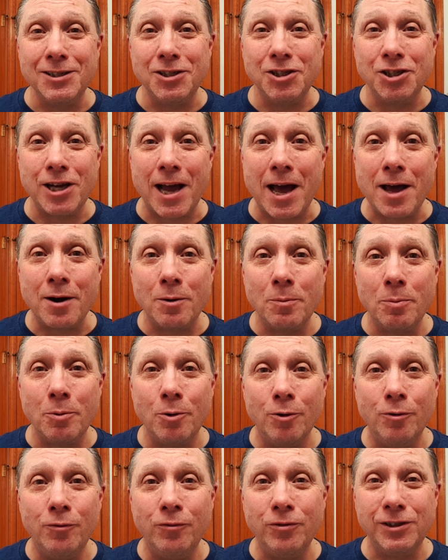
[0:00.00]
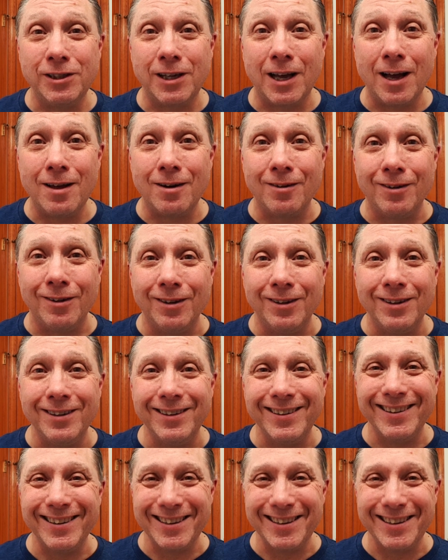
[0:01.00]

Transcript: Shatterproof Scuttle.